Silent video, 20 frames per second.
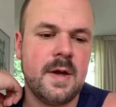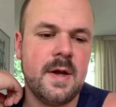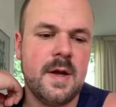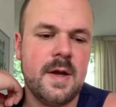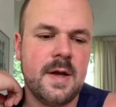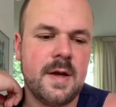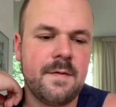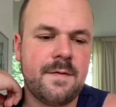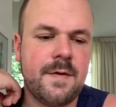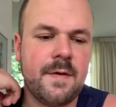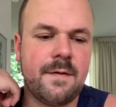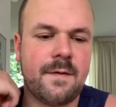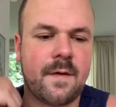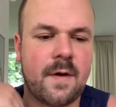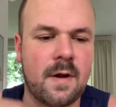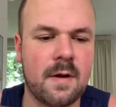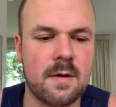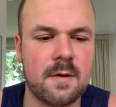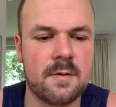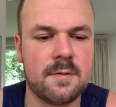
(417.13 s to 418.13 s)
If you
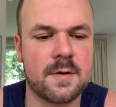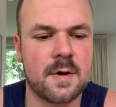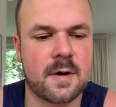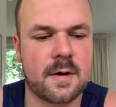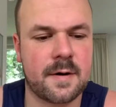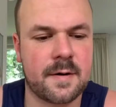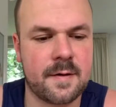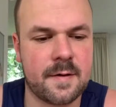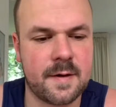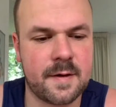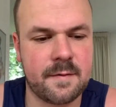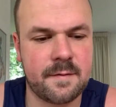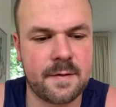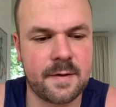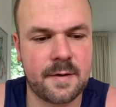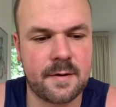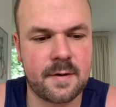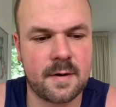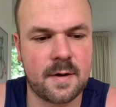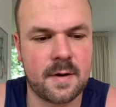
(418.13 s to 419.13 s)
follow Dark
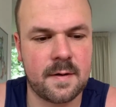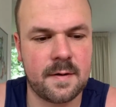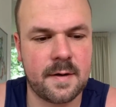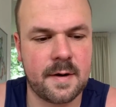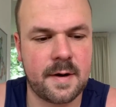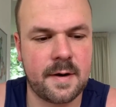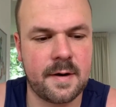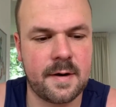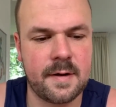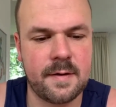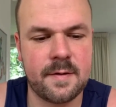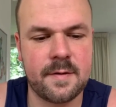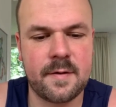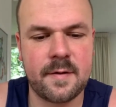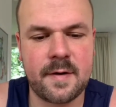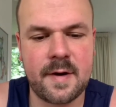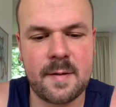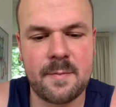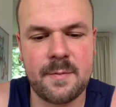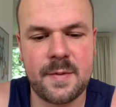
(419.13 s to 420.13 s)
Synevyr on their
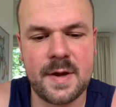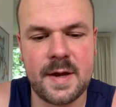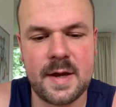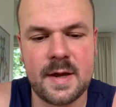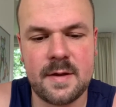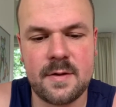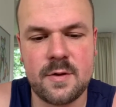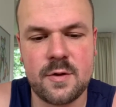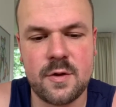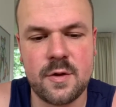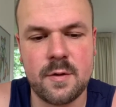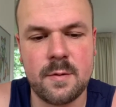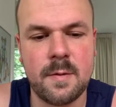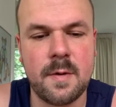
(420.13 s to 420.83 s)
Instagram page, you will